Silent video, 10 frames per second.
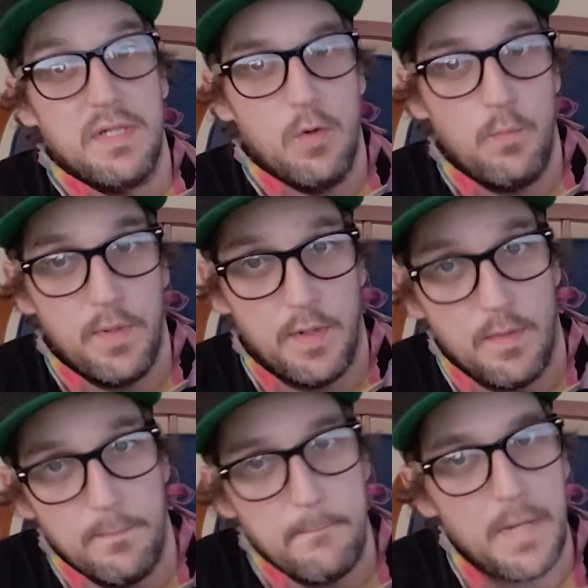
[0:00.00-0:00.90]
open
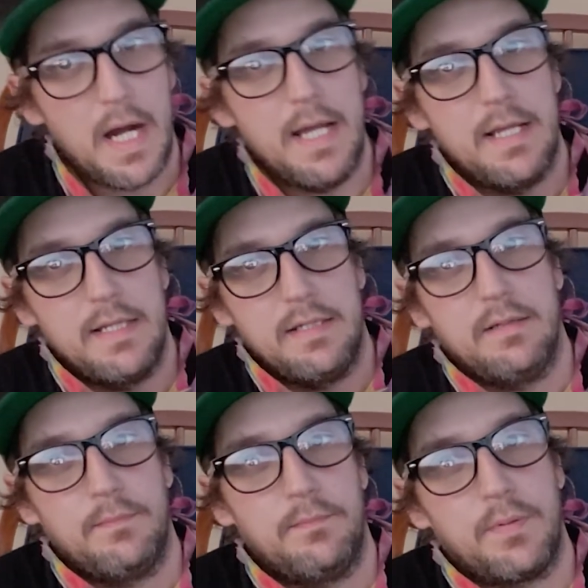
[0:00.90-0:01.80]
up my
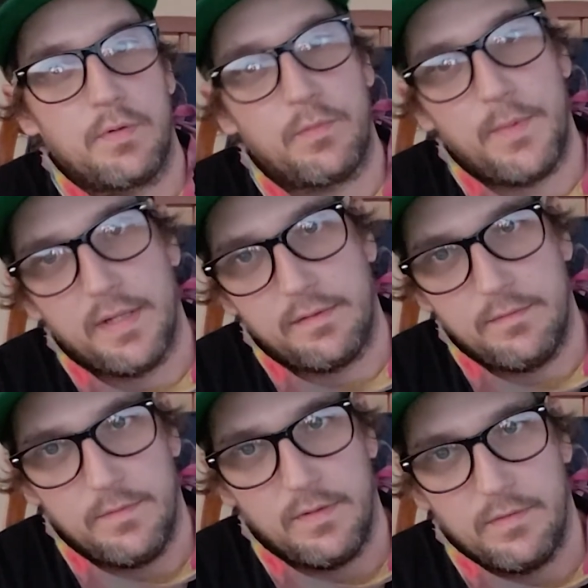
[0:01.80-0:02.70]

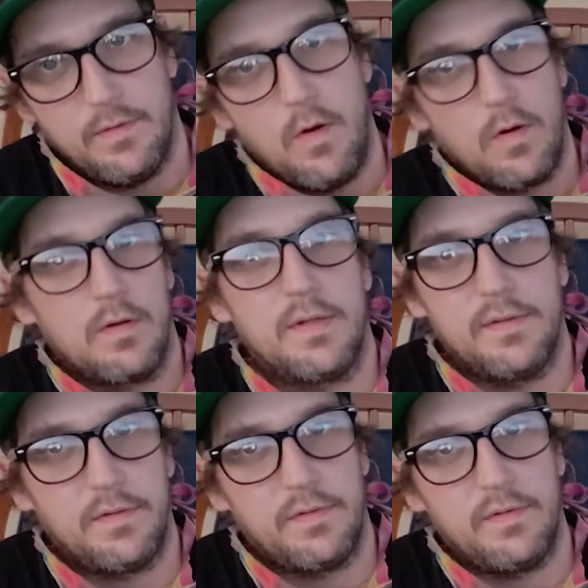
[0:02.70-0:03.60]
perspective as an
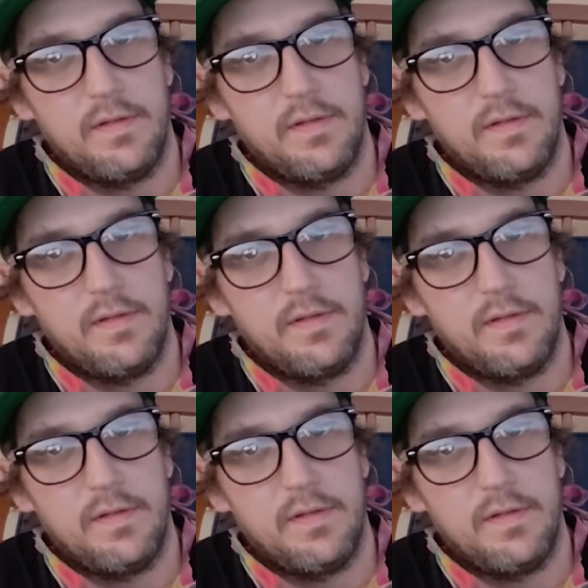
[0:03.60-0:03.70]
artist.